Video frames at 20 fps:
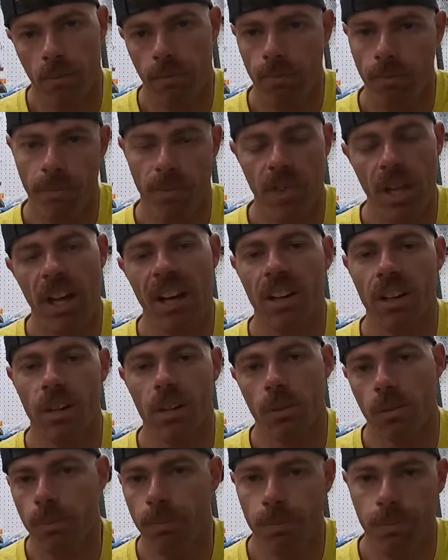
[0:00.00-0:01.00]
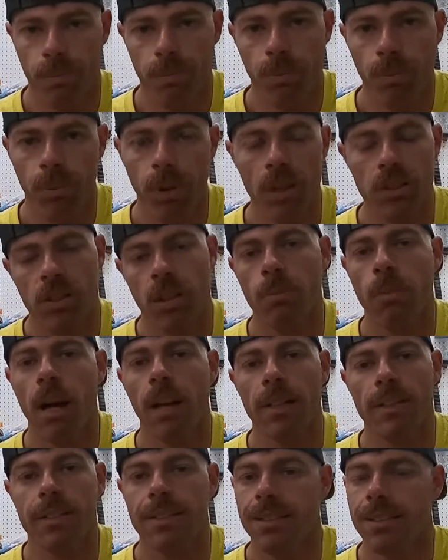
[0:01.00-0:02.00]
They're plus or
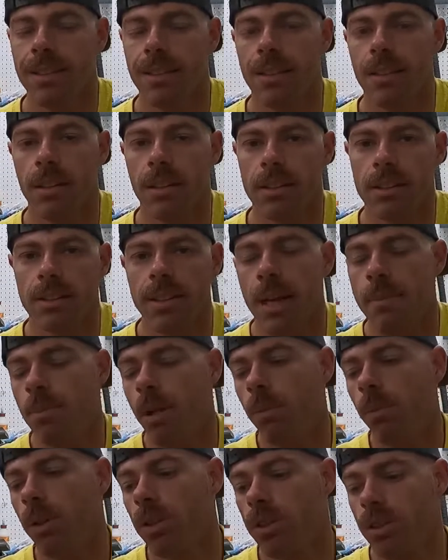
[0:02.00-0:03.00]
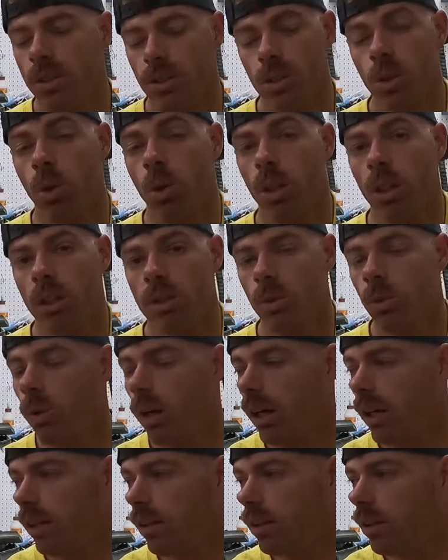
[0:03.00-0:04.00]
minus the same numbers in torque as
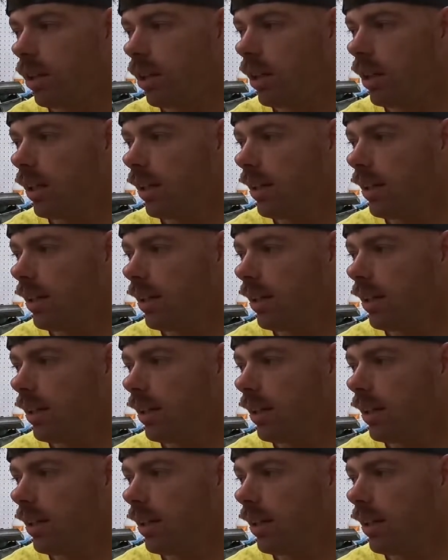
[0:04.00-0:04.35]
well.